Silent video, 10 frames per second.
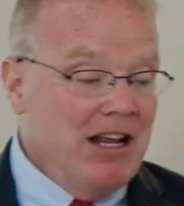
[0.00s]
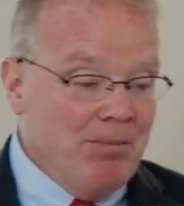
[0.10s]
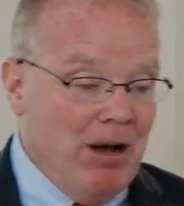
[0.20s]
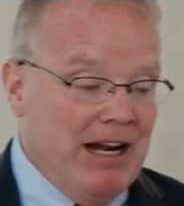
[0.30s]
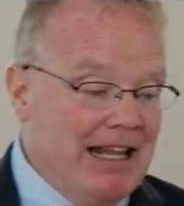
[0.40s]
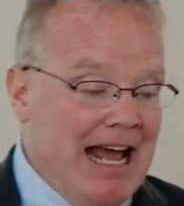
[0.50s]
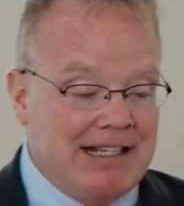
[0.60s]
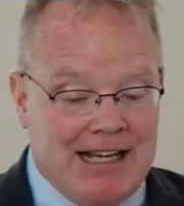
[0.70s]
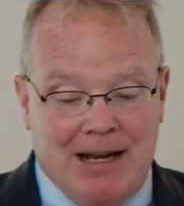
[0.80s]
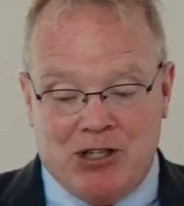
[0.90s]
But in that
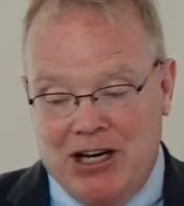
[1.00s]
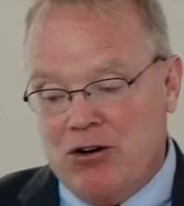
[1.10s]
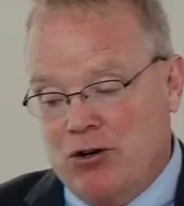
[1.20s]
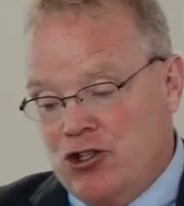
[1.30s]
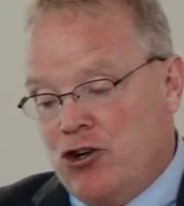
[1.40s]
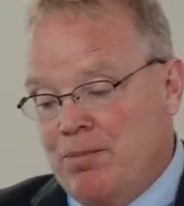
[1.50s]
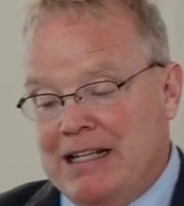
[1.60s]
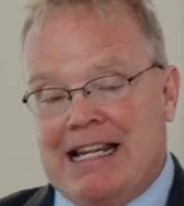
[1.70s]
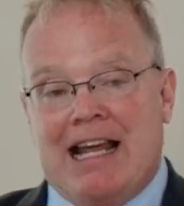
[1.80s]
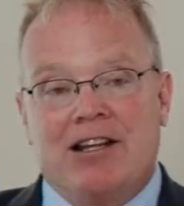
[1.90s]
same scenario, it should be,
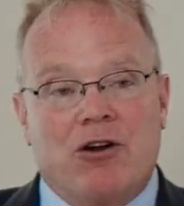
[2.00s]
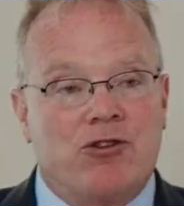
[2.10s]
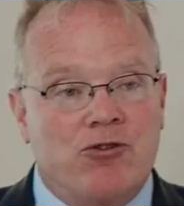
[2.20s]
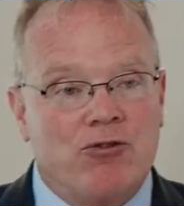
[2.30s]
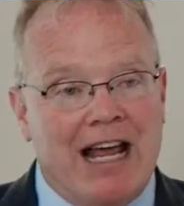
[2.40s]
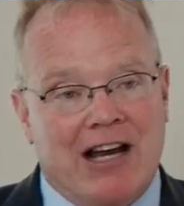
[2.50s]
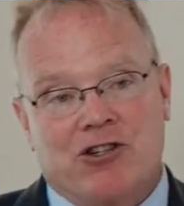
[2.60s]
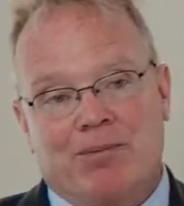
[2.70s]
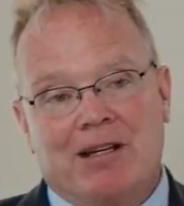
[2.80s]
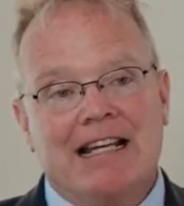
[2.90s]
3x
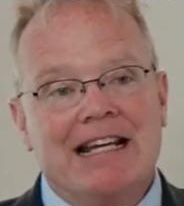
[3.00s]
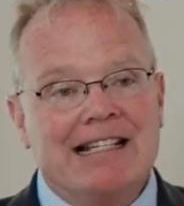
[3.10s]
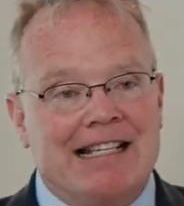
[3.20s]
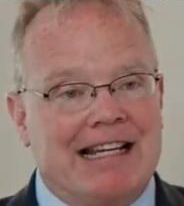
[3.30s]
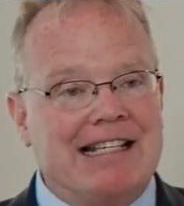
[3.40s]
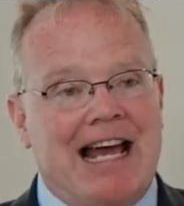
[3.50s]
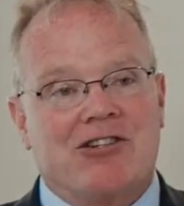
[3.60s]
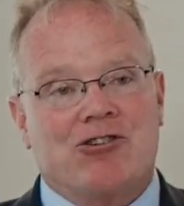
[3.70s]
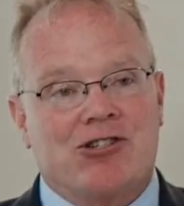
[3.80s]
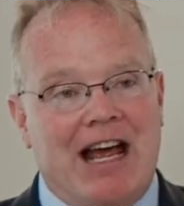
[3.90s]
should be
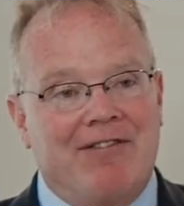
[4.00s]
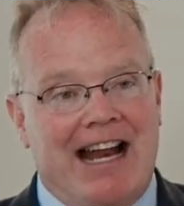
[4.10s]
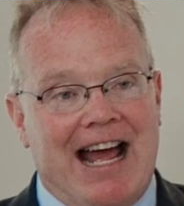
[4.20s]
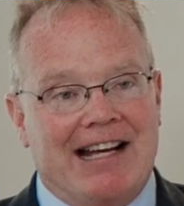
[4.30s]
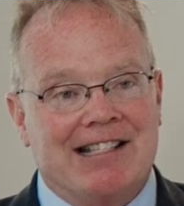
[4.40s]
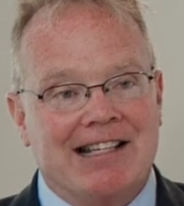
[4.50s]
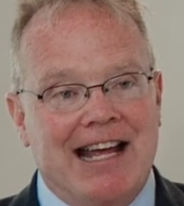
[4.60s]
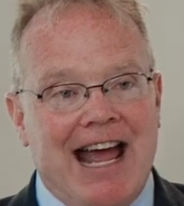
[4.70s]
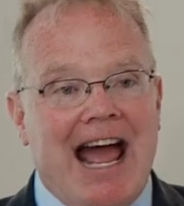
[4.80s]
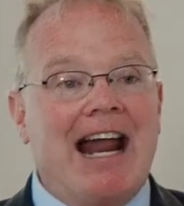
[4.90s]
6x or 7x
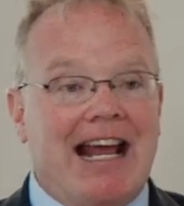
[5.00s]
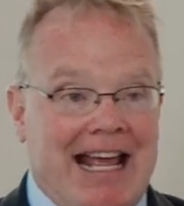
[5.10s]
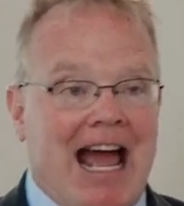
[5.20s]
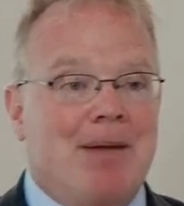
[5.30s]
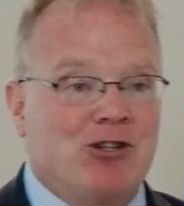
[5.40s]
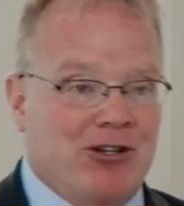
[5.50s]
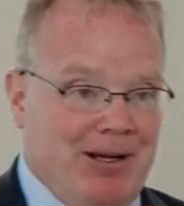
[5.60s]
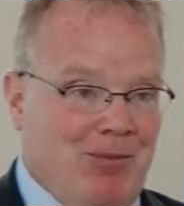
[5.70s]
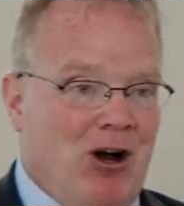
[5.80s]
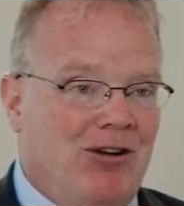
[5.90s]
had I captured
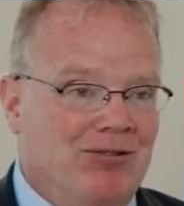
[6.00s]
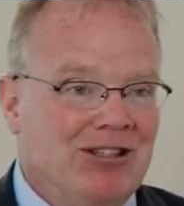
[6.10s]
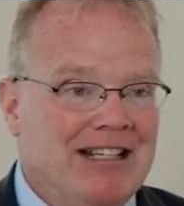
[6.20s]
them all.